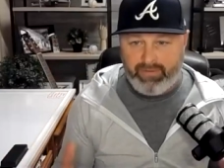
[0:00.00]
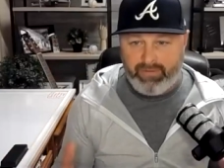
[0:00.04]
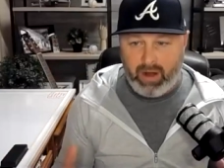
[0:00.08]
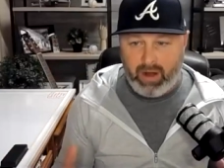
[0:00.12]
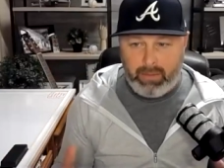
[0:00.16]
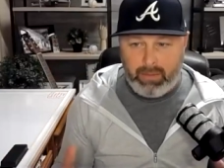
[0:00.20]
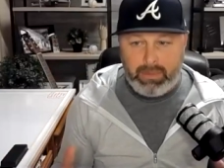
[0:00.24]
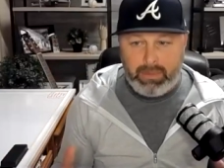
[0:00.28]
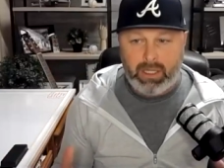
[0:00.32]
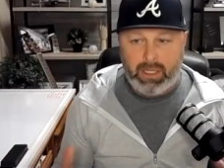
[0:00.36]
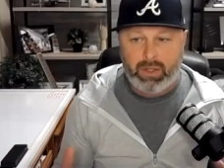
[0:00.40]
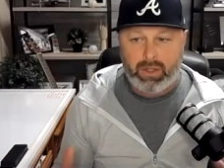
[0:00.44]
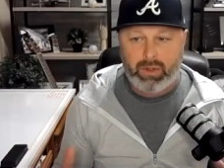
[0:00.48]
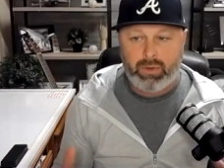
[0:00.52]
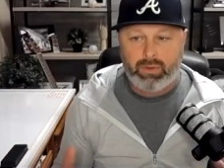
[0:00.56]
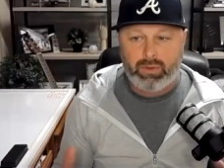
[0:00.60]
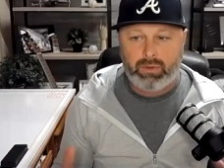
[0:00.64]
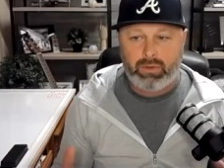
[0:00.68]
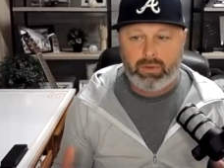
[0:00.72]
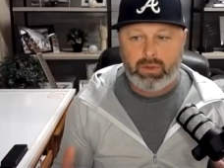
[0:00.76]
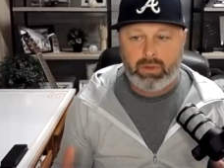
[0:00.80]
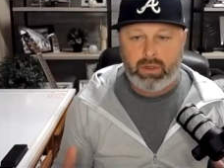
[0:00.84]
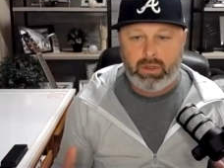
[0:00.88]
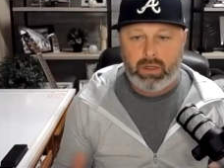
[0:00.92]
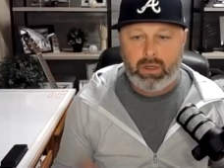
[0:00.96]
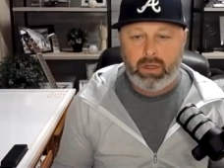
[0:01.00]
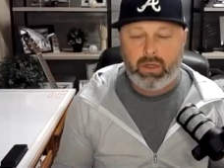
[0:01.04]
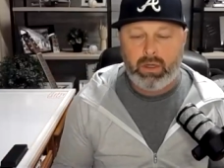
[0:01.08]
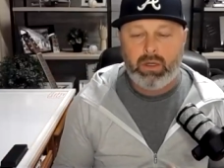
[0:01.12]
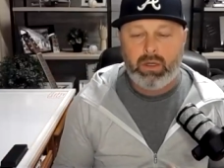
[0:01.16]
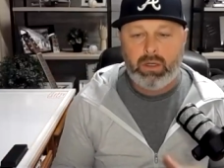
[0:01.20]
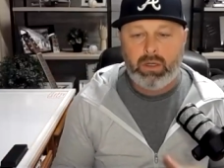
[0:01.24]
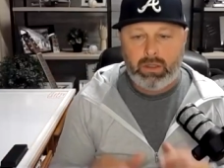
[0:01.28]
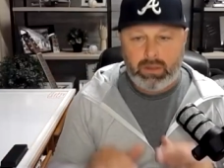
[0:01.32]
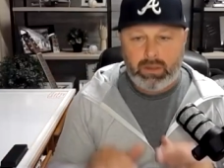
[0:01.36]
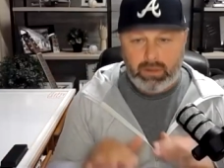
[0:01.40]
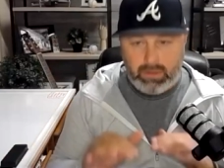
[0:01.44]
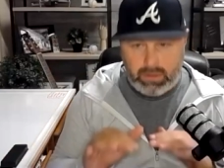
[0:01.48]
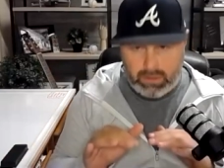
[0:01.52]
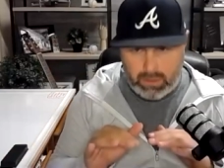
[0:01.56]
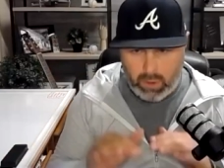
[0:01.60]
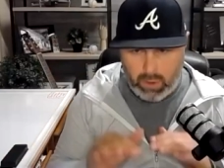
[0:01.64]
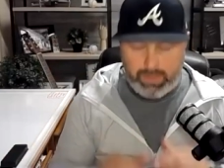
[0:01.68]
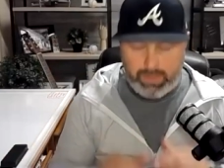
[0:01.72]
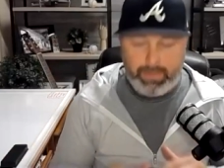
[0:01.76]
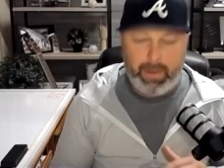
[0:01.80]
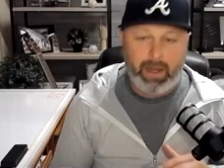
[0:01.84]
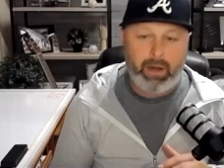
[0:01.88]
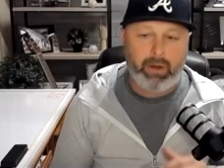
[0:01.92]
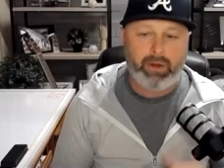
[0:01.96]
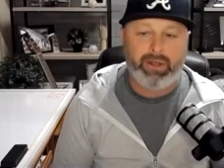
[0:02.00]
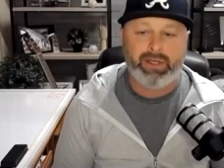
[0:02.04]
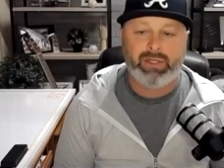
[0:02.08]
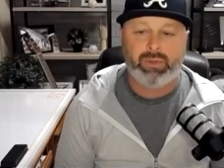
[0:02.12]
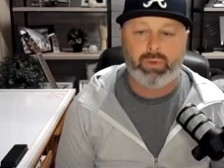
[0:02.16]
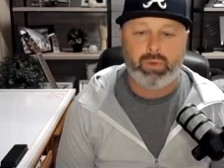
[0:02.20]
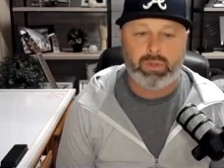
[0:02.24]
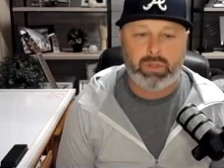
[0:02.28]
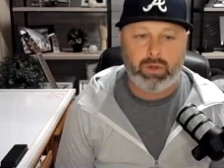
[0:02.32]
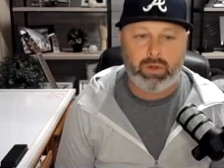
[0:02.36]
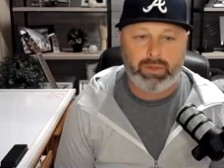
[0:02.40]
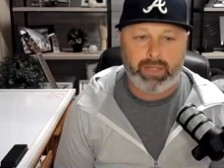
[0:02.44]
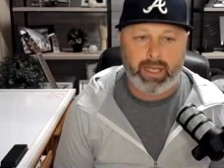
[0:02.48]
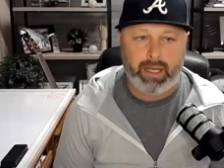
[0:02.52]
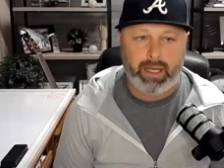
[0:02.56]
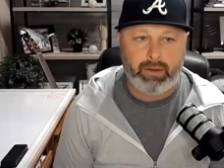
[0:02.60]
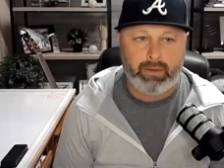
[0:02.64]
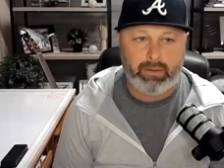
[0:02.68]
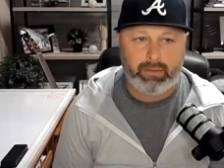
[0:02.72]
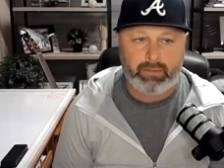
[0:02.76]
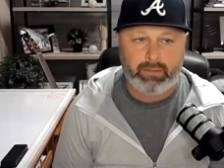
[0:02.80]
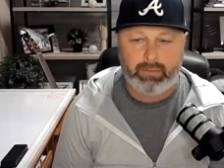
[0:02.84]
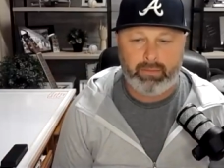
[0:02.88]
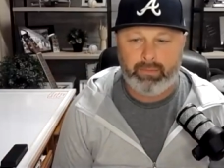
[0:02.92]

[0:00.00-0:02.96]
from you, those barriers will go down.